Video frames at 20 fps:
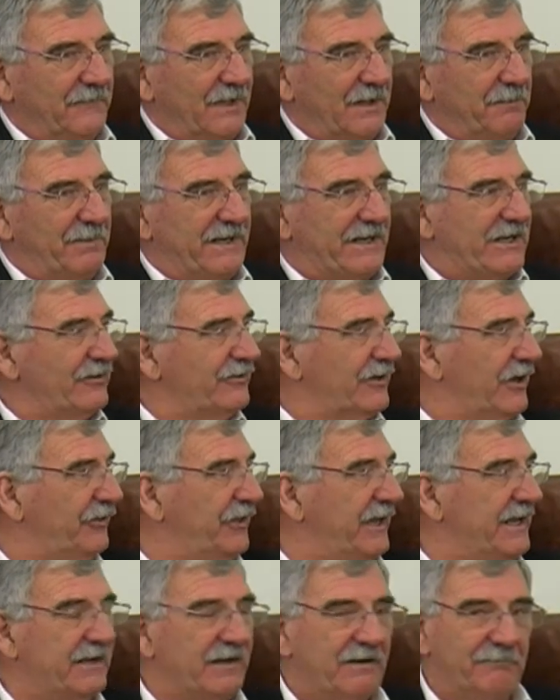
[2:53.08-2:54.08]
Because I
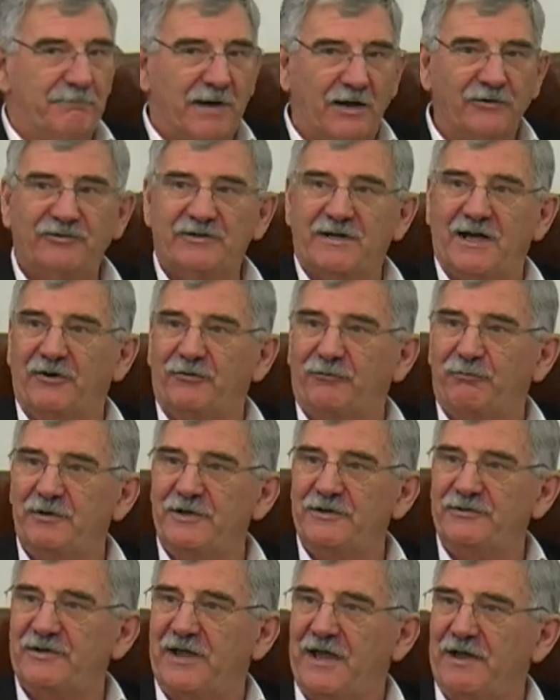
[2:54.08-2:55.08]
think most
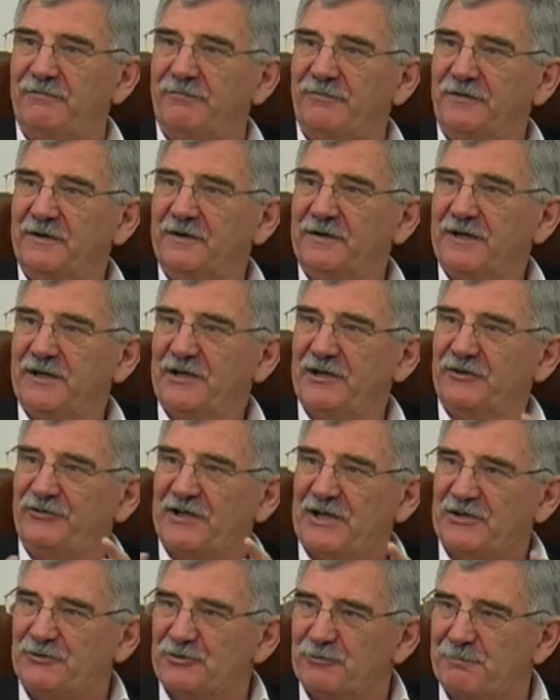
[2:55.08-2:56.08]
countries have an
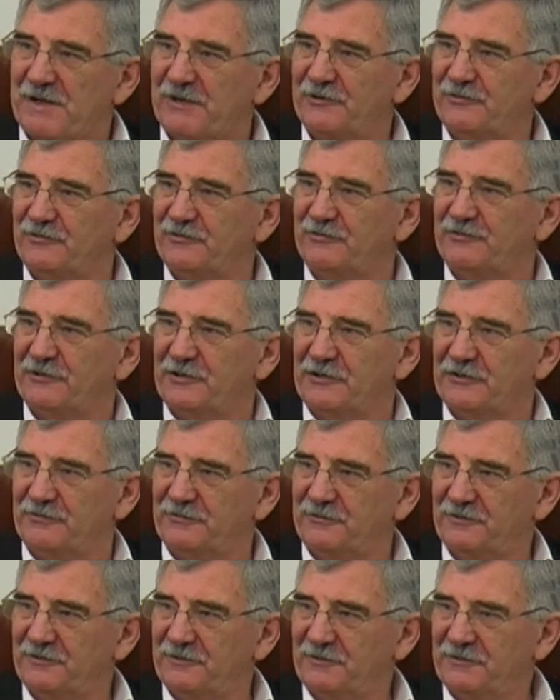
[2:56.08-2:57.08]
essential medicines
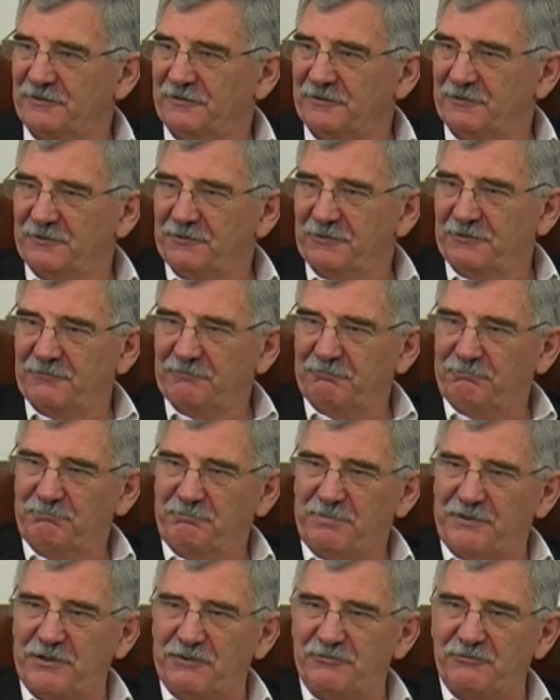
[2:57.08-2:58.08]
list,
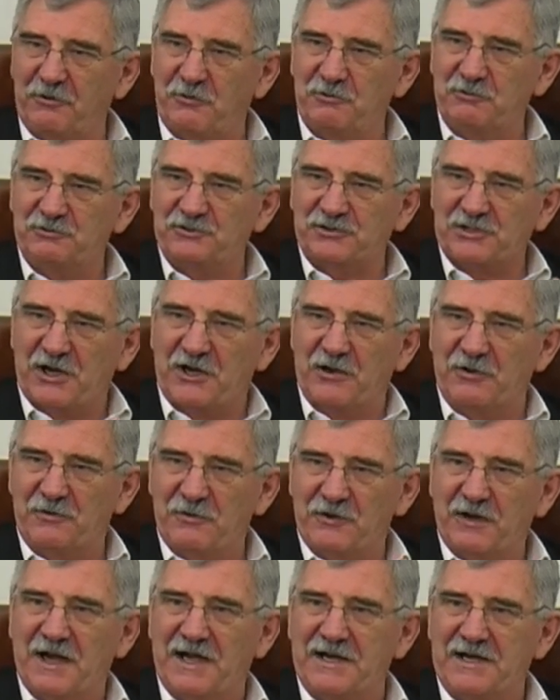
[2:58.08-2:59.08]
but there's also
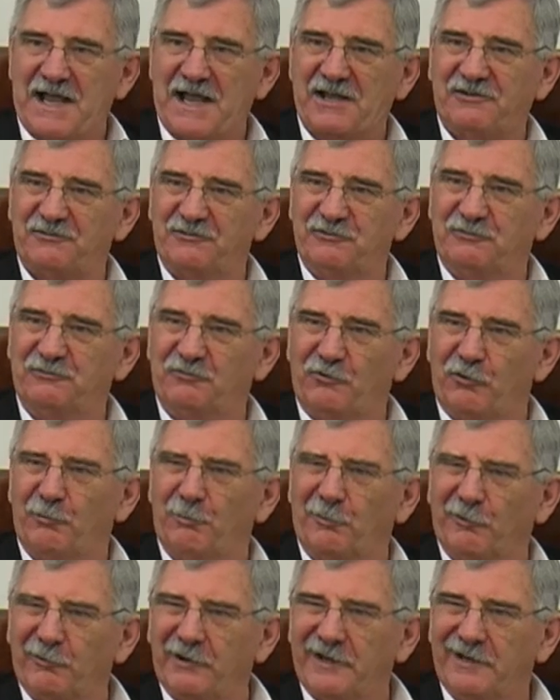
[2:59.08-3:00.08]
a national
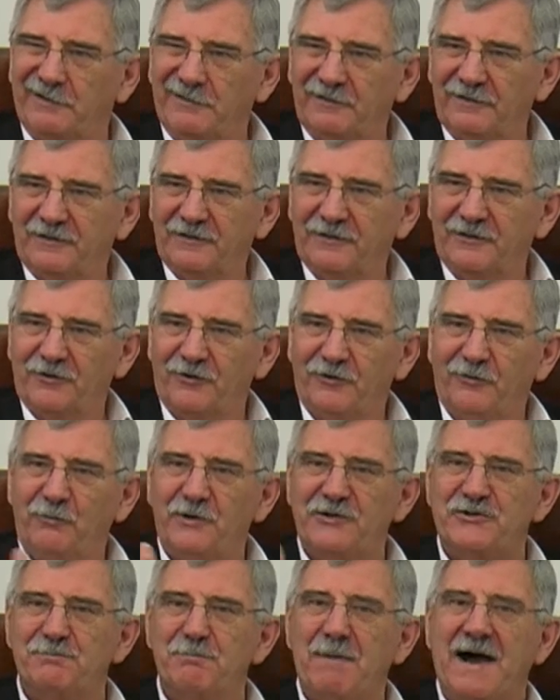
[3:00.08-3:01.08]
formulary,
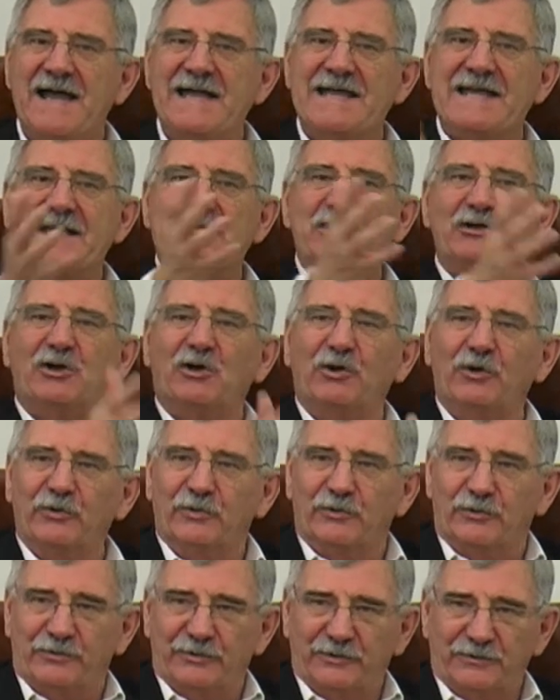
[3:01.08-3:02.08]
which may
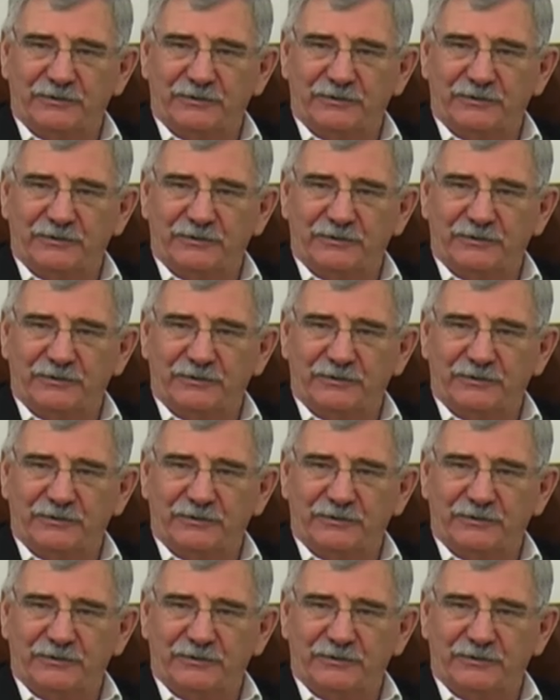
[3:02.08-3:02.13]
include